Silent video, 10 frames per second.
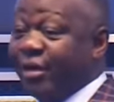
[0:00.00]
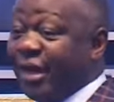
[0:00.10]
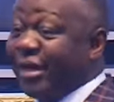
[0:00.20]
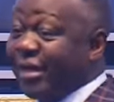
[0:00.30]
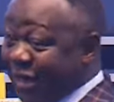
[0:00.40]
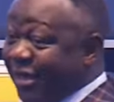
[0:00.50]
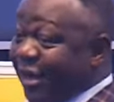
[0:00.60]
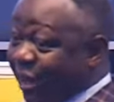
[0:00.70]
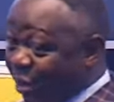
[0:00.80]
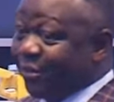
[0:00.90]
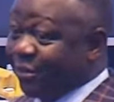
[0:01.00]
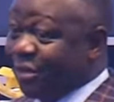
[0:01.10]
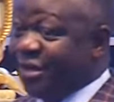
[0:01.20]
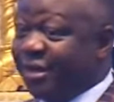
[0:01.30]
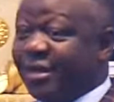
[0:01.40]
and they eat the
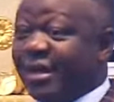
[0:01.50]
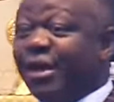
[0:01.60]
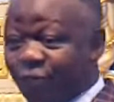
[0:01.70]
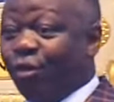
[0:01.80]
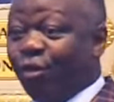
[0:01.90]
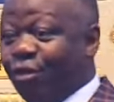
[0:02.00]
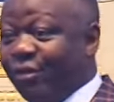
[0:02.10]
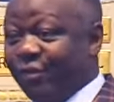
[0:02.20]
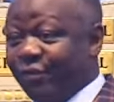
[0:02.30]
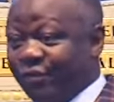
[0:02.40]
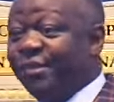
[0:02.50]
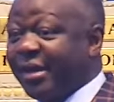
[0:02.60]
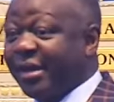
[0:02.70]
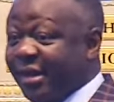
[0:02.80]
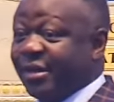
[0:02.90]
crumbs that fall from
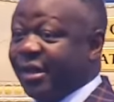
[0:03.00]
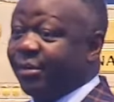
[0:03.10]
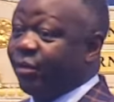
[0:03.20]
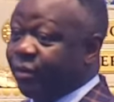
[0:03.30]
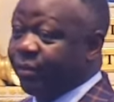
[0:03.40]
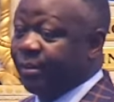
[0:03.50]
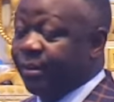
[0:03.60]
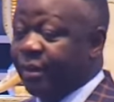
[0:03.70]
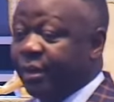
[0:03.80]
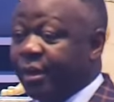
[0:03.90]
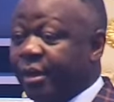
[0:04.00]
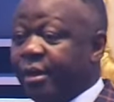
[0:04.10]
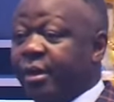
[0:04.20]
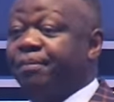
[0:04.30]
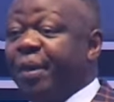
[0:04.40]
under the table.
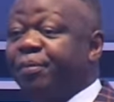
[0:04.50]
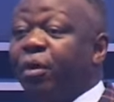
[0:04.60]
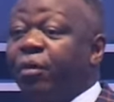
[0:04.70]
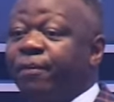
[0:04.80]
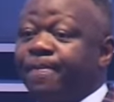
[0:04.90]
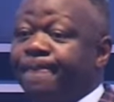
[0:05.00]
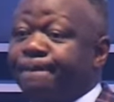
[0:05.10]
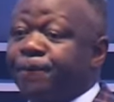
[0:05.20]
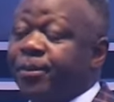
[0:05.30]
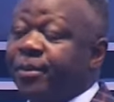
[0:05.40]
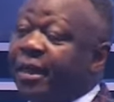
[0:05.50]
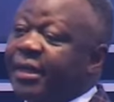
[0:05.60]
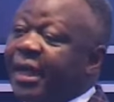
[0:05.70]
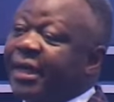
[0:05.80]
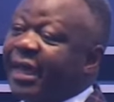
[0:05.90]
People,
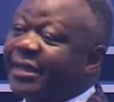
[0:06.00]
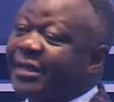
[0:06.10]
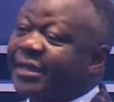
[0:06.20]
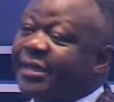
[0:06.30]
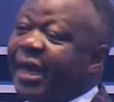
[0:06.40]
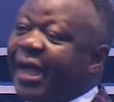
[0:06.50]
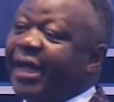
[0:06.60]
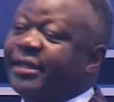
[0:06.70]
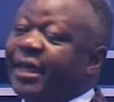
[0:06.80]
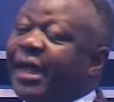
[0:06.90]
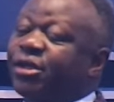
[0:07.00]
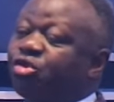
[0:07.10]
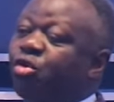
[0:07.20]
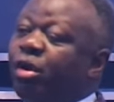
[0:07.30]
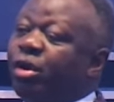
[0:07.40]
there is a strange thing that
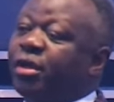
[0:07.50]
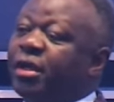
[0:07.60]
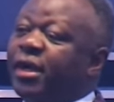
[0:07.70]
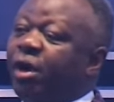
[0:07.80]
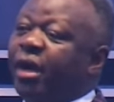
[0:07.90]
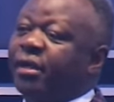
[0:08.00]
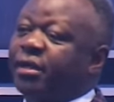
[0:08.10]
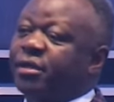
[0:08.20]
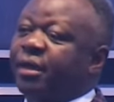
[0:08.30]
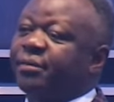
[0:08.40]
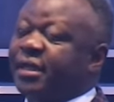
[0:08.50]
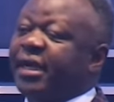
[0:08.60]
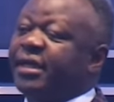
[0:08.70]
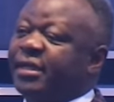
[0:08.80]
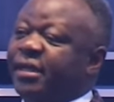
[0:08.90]
is going on in the world, some
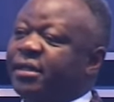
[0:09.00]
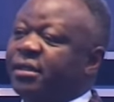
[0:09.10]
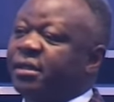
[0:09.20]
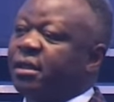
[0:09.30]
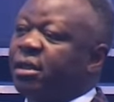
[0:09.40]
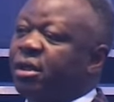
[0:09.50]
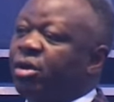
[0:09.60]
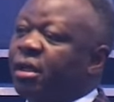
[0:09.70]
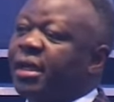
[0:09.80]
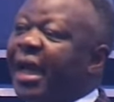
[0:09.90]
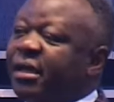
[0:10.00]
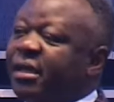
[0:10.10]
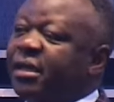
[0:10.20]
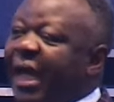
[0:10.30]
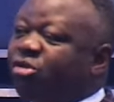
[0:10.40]
strange things.
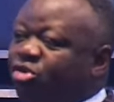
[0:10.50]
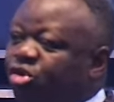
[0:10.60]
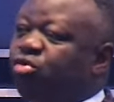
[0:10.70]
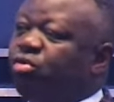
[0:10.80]
There are two.